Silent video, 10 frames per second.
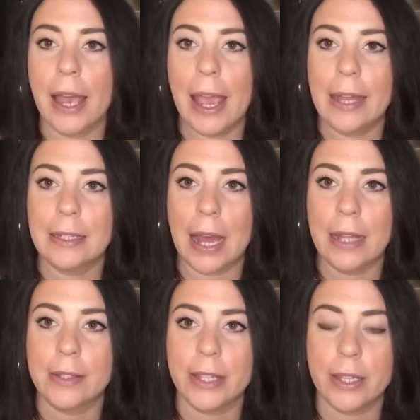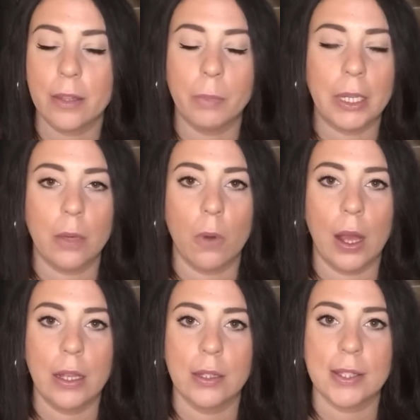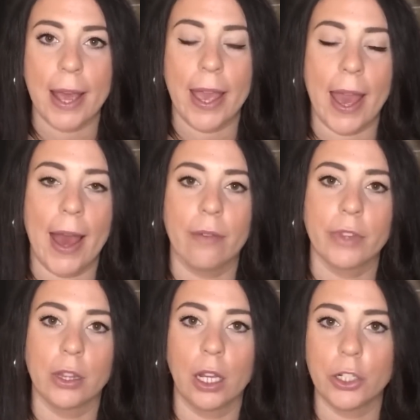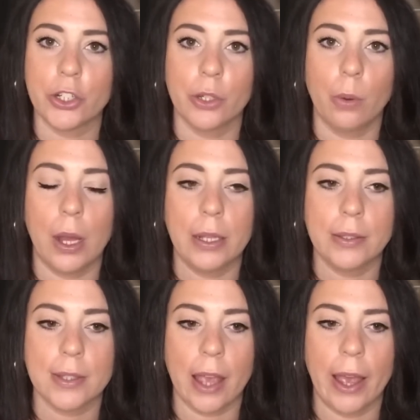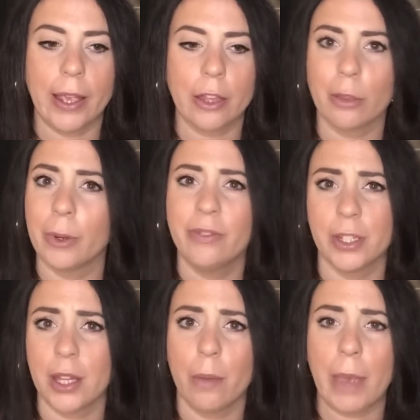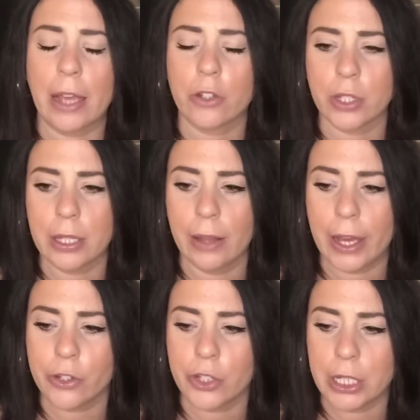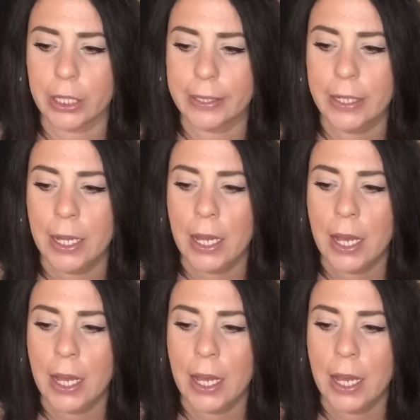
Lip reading: I had not seen the mini ones. I have the larger ones. I thrifted them actually last year.